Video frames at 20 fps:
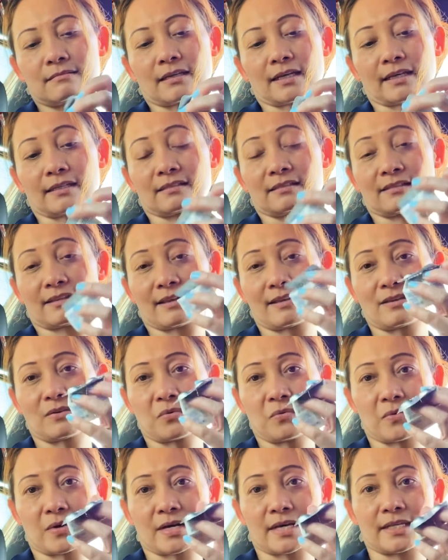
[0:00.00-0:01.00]
I take
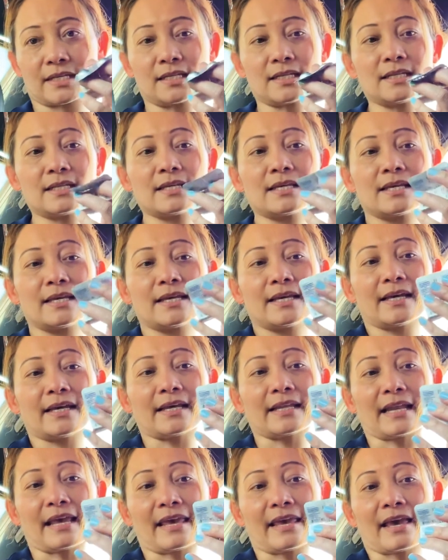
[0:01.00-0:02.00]
one
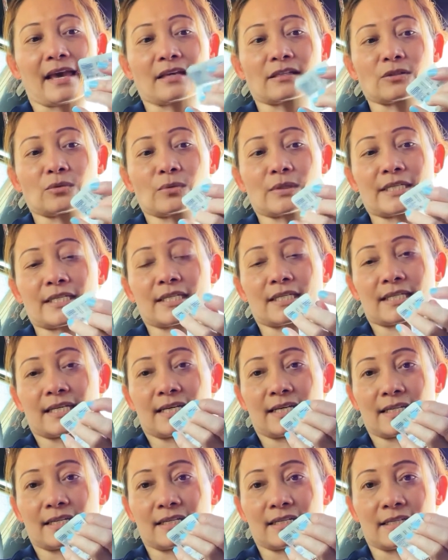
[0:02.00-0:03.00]
and I actually
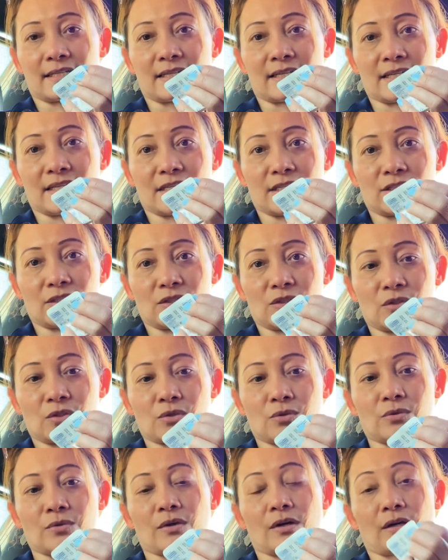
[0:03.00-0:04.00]
cut it
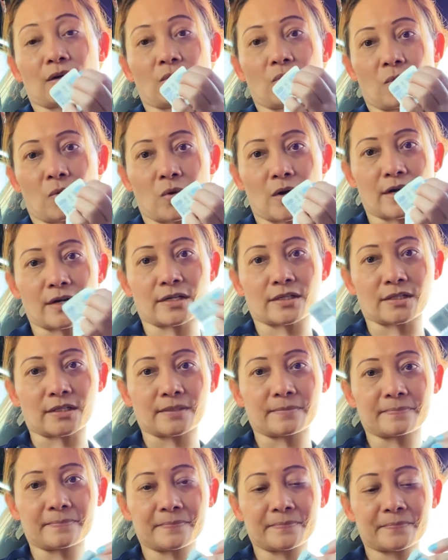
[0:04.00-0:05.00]
into a
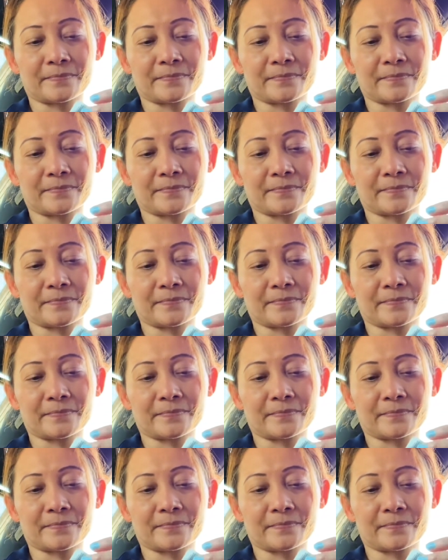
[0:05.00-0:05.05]
quarter.